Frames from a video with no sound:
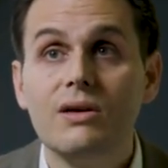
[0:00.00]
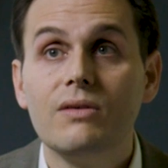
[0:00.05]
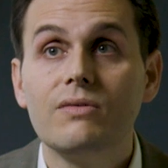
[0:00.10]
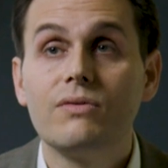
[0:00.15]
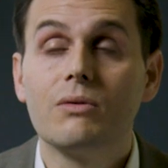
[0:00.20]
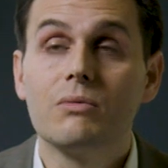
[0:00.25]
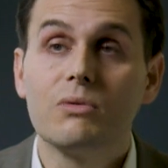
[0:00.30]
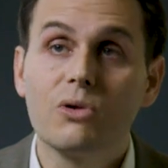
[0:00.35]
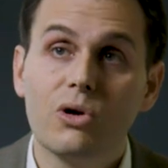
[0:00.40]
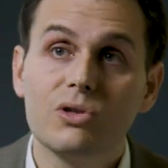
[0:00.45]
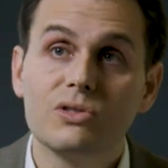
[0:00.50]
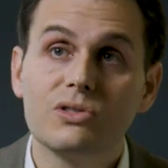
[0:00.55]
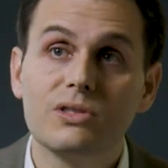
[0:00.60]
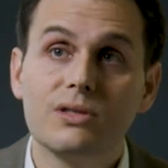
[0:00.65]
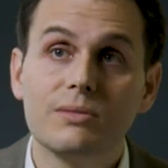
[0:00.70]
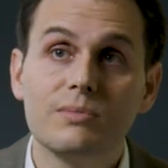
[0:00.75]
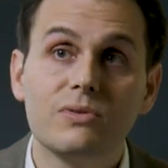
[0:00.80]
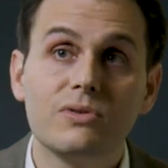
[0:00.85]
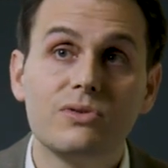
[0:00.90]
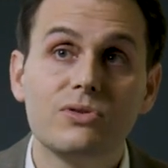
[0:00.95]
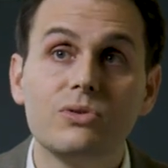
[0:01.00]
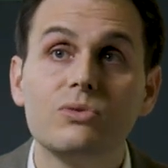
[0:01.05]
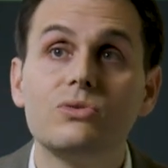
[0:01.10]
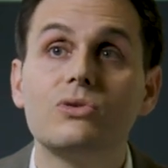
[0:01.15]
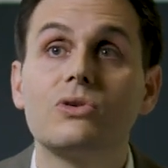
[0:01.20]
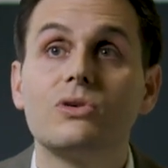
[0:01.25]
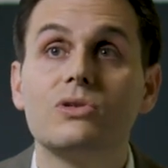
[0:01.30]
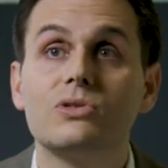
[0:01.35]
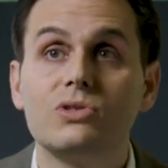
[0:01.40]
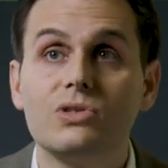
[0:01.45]
from concept through
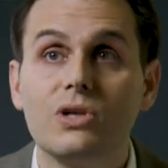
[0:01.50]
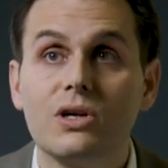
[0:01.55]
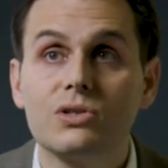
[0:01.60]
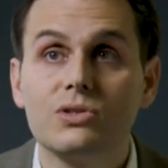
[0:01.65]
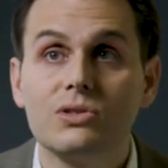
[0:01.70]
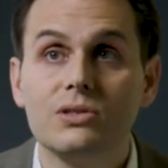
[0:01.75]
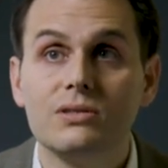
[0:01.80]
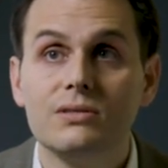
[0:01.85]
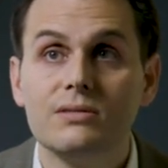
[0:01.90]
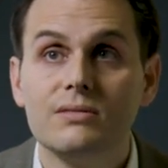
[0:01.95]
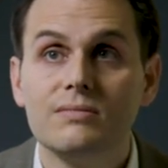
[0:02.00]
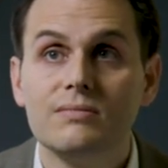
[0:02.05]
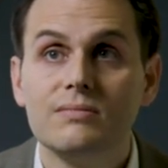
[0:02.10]
to construction.